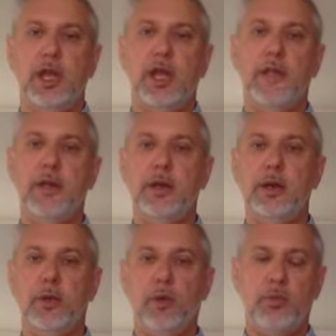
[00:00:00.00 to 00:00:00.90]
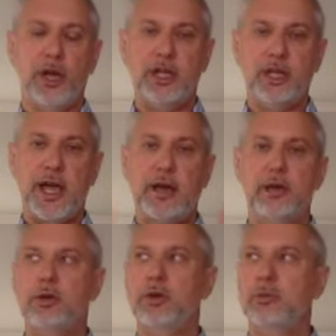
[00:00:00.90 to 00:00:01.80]
And then we'll break it down in
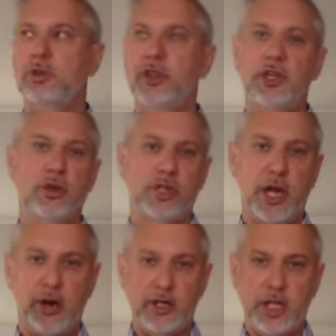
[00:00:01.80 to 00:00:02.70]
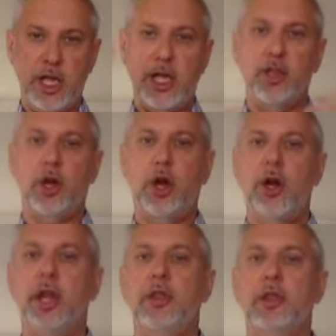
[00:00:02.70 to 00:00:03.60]
terms of each of those areas, the head, the
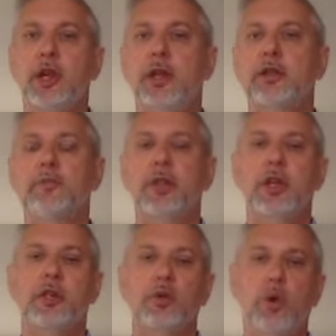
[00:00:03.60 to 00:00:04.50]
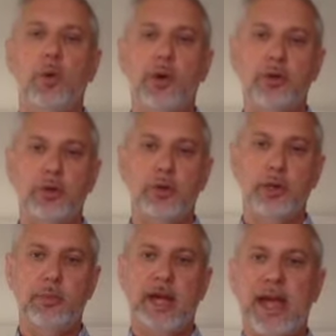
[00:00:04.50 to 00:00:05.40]
heart, and the guts. So what we're
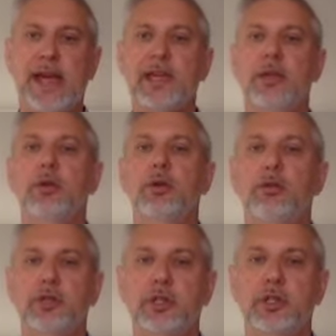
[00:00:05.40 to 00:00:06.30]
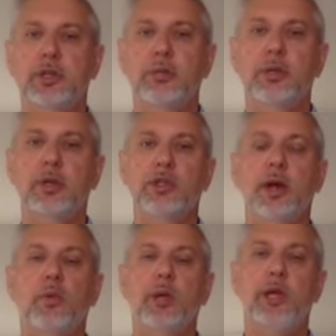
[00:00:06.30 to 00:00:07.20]
doing by hacking the nervous system is
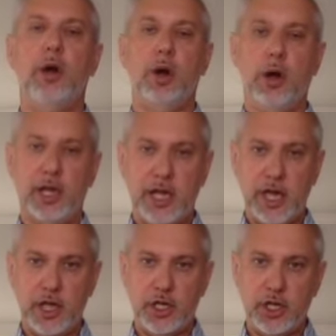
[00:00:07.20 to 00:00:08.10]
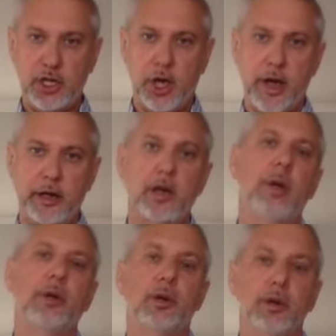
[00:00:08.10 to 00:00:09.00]
that we are engaging the
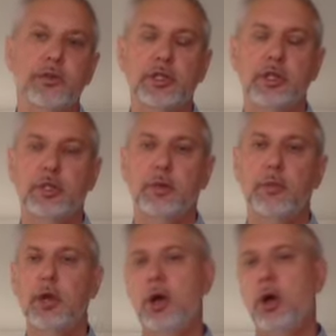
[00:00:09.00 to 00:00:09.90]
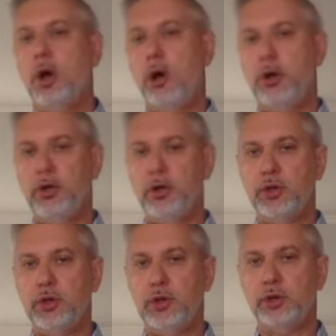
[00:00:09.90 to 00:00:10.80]
autonomic nervous system. All the
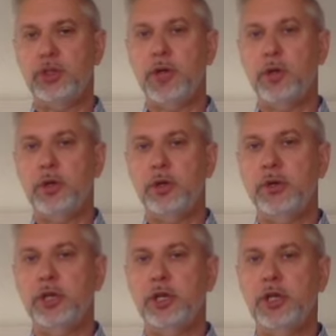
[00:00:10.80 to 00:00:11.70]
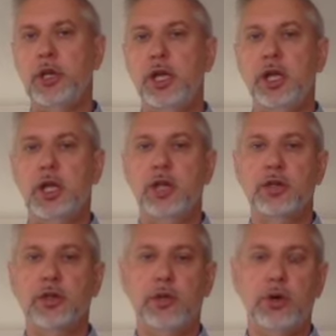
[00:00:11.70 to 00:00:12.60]
tools that we're using in
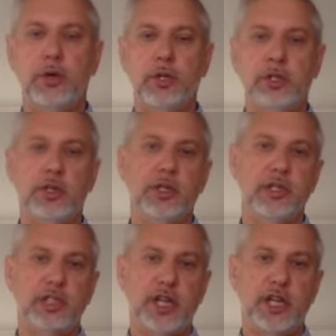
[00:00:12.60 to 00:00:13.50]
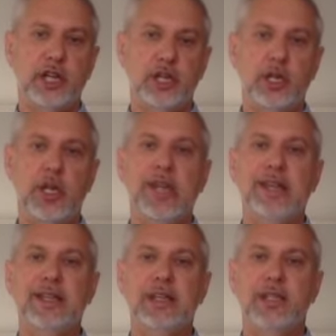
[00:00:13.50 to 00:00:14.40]
this neural resilience section
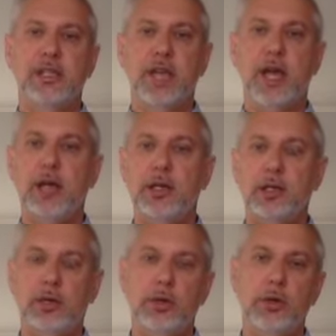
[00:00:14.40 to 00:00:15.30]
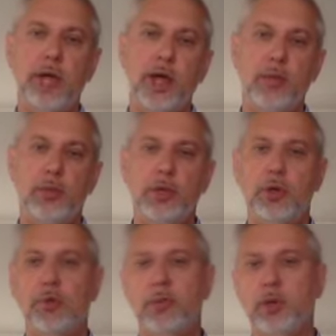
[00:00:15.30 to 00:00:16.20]
is designed to help
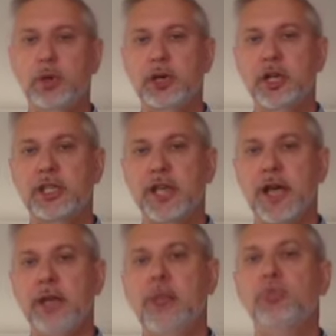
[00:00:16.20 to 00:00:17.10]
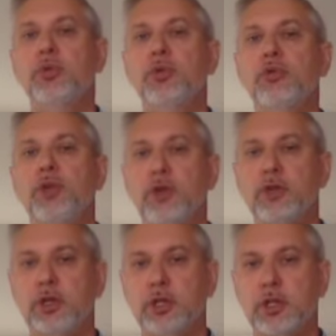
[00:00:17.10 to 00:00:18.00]
you build an anxiety-proof
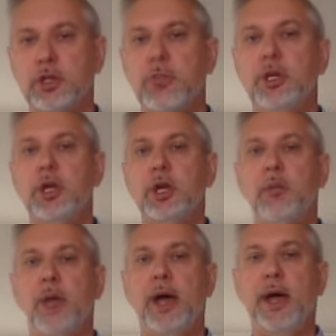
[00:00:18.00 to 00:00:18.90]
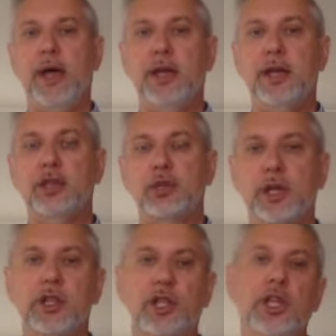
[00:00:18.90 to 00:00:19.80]
nervous system by
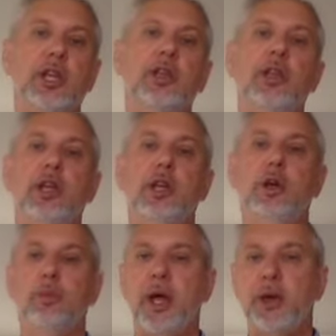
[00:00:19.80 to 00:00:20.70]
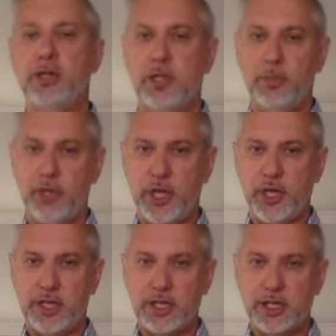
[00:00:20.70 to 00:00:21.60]
strengthening your
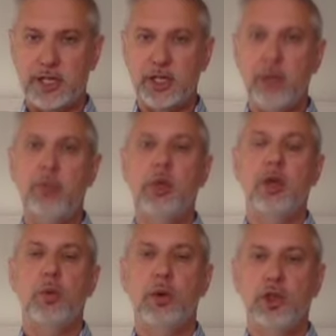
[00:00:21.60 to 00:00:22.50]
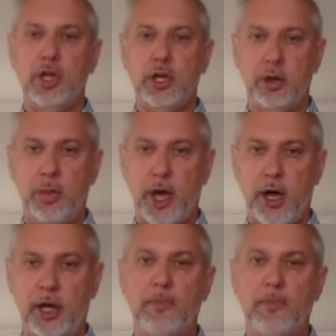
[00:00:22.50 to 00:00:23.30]
parasympathetic system within your body.